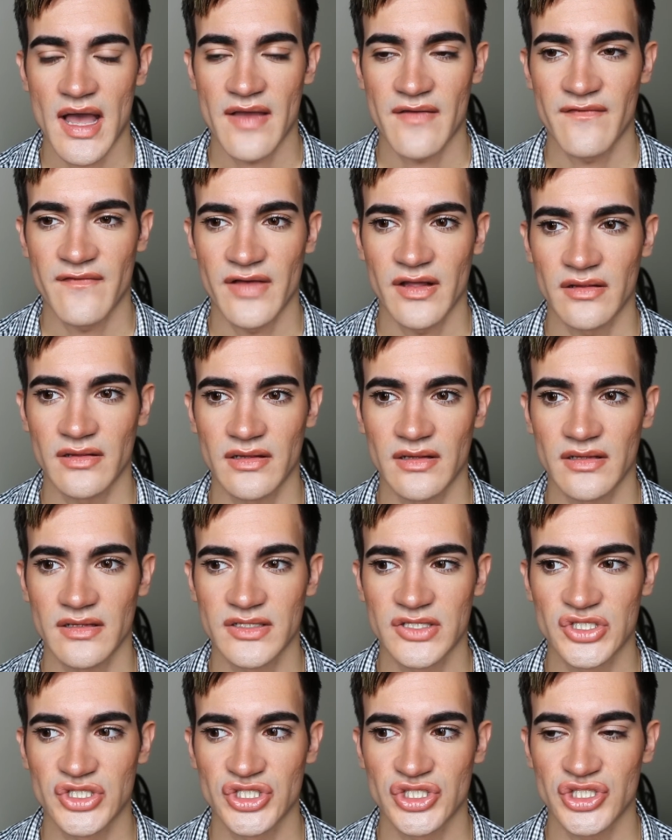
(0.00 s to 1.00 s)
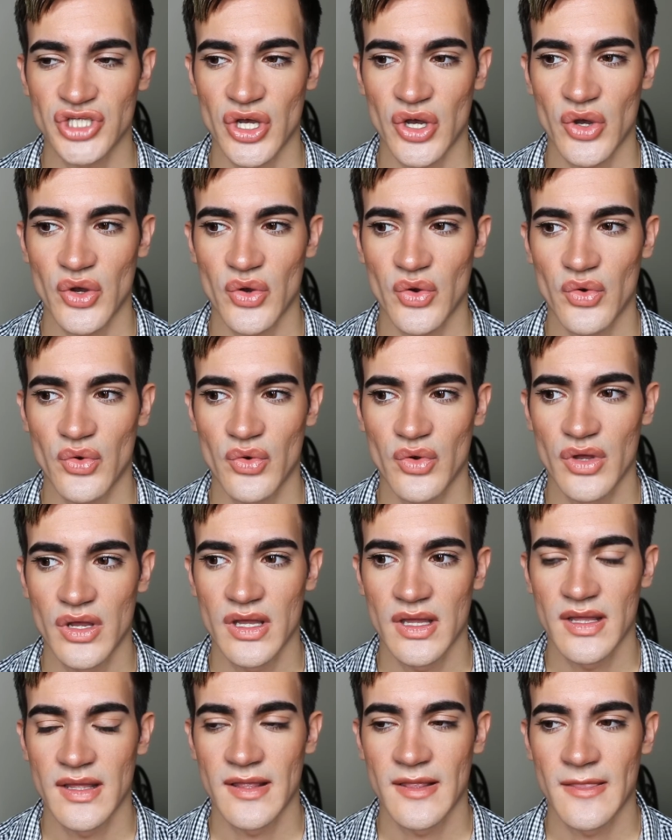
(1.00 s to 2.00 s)
I felt so,
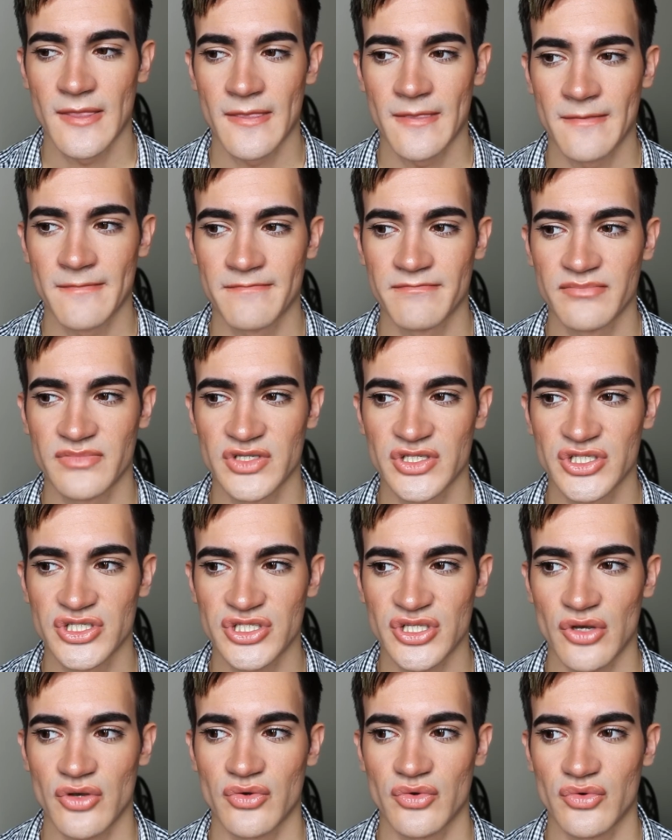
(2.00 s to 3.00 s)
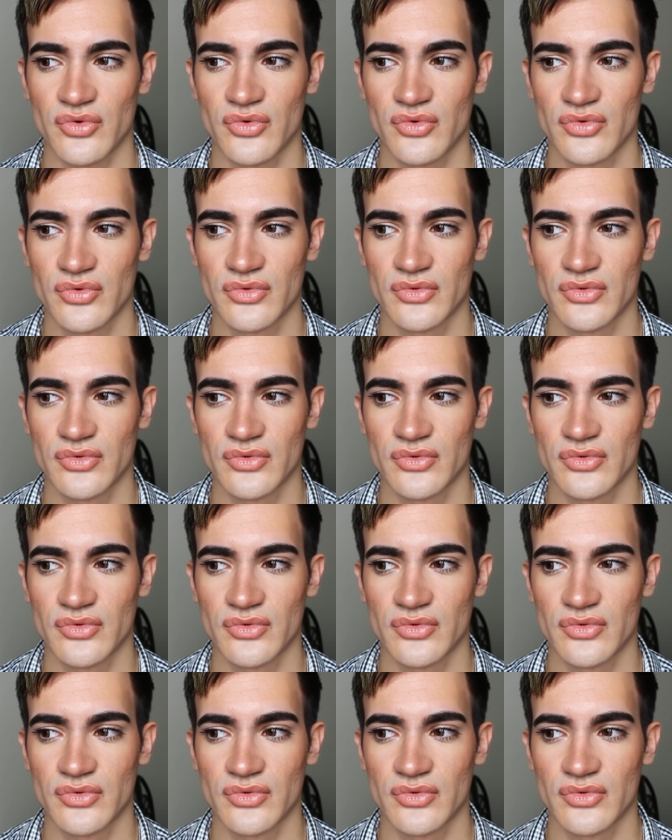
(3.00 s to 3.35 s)
so